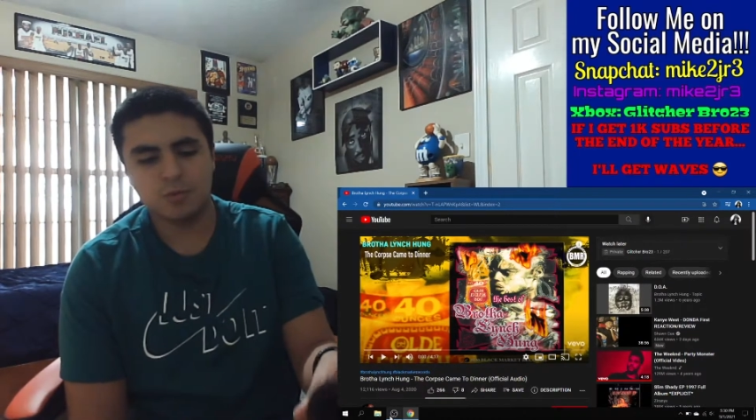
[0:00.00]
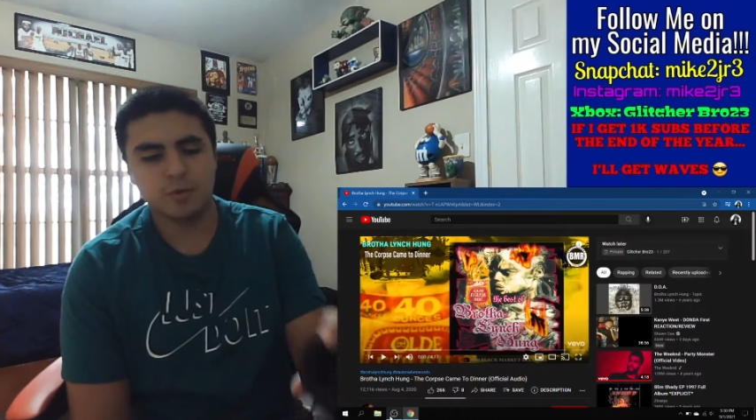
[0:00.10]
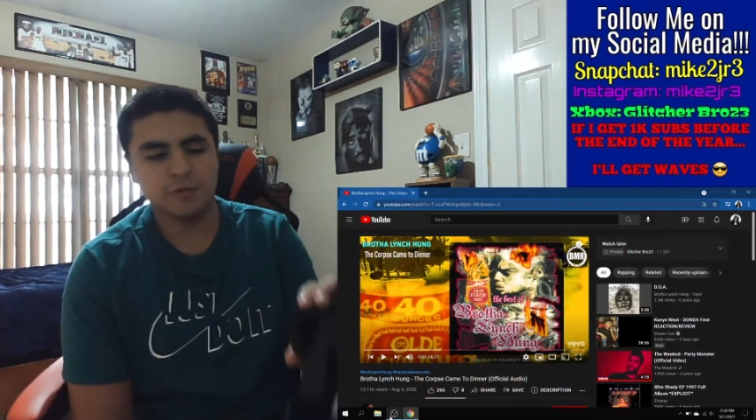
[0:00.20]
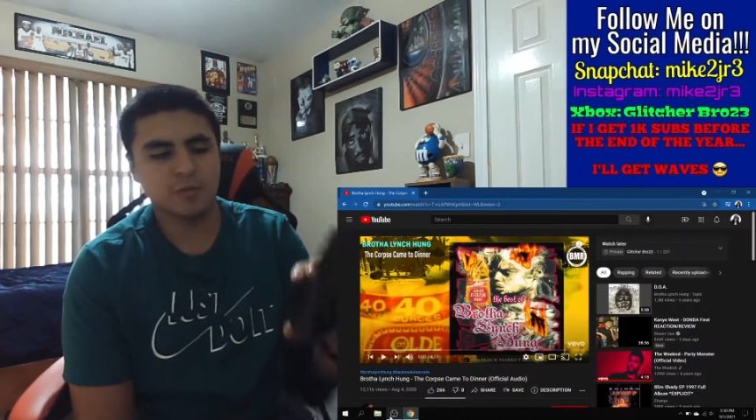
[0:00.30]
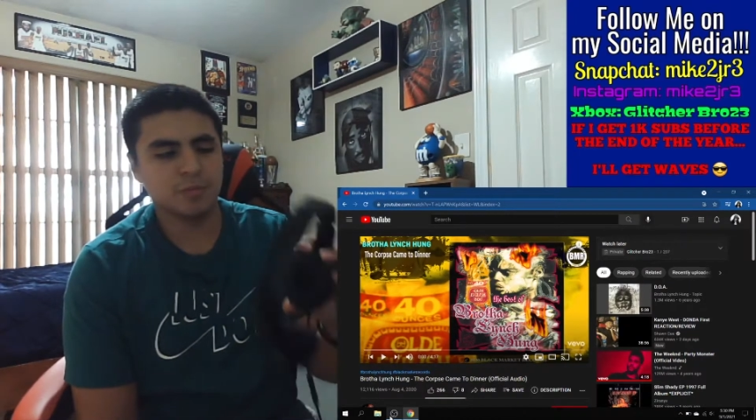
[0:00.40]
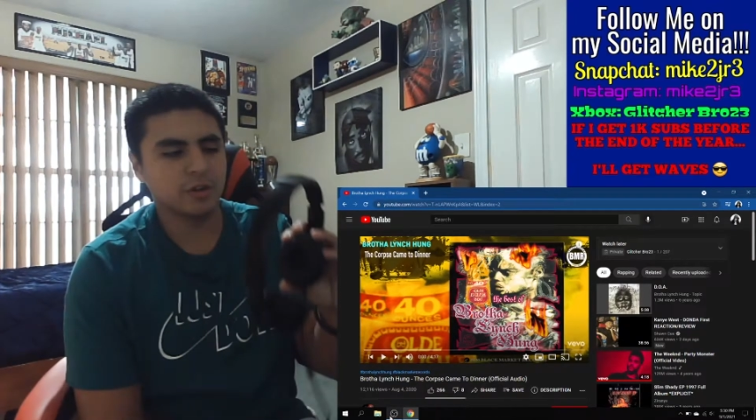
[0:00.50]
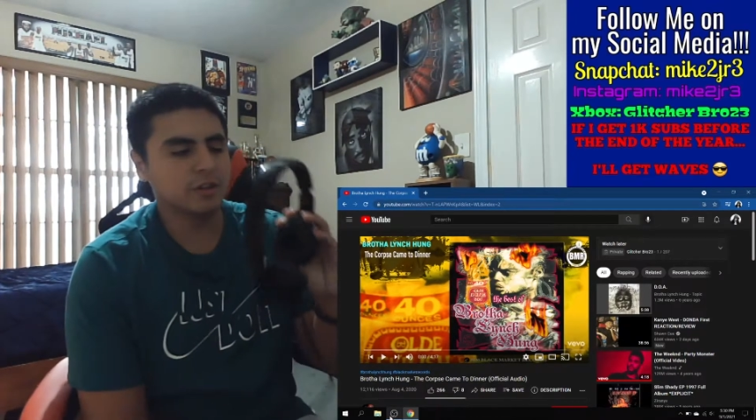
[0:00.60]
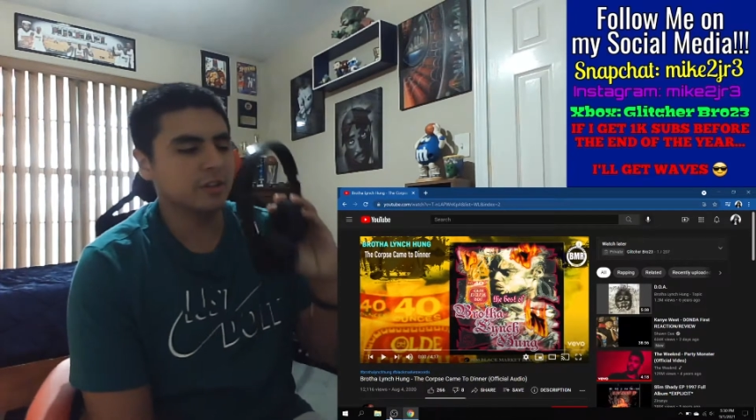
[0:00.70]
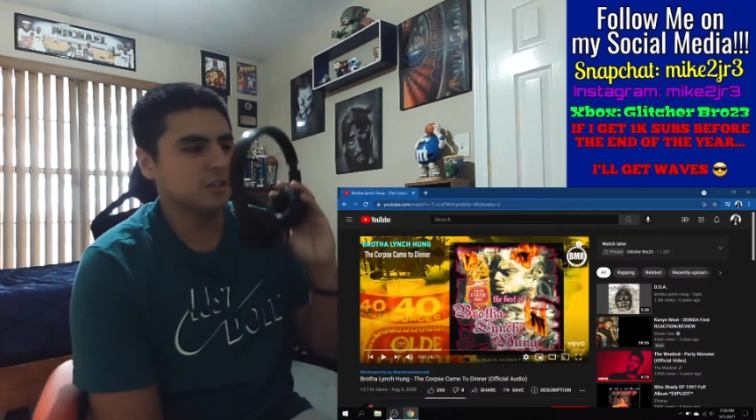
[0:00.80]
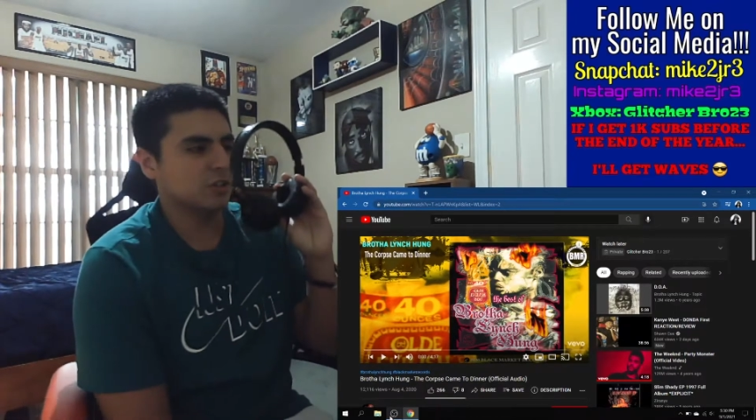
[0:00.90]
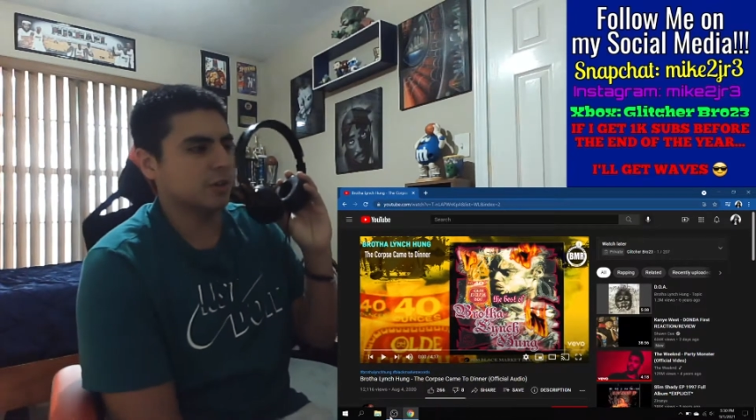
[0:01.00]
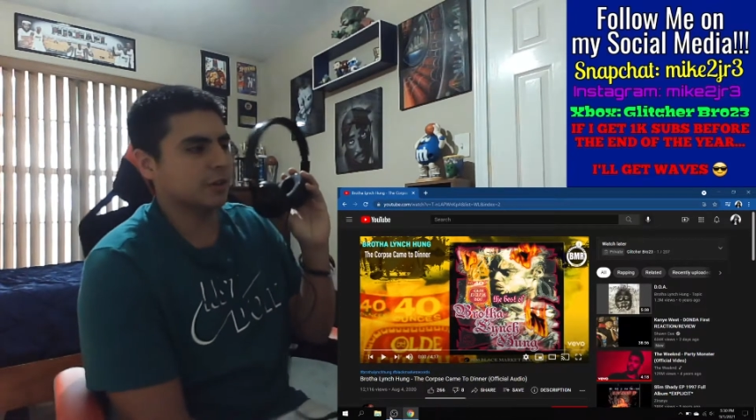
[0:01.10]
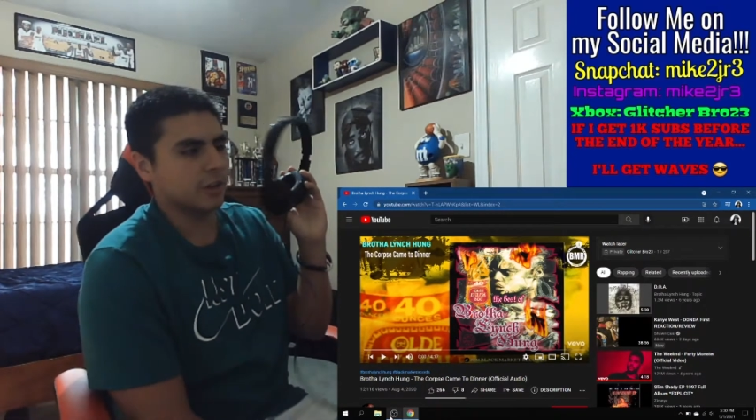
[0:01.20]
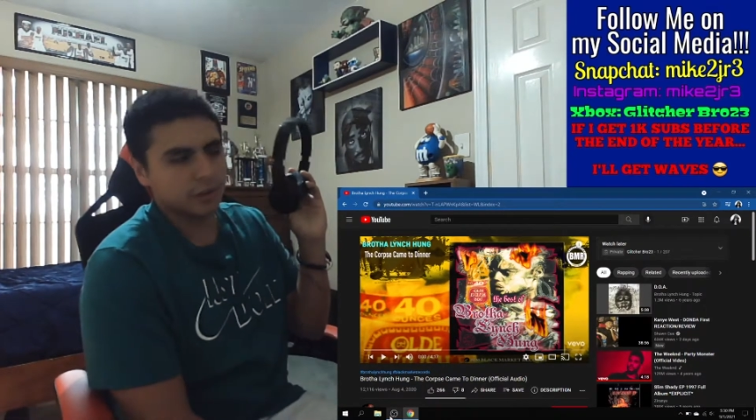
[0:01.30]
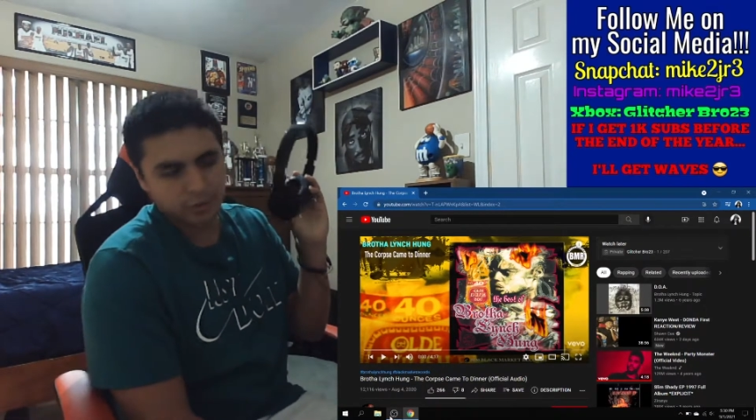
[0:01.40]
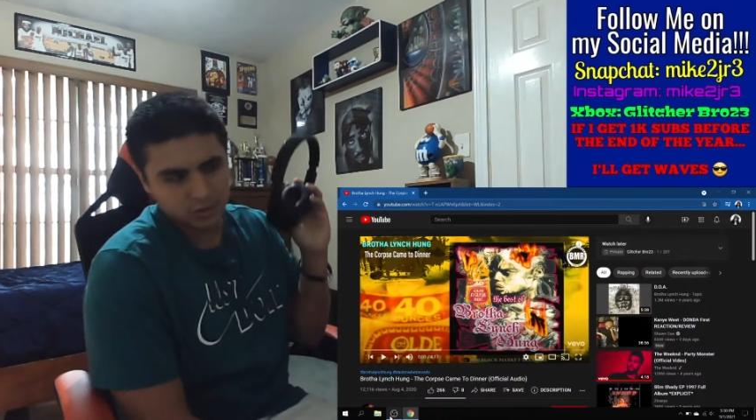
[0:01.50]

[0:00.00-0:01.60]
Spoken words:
guys want more from Brotha Lynch Hung?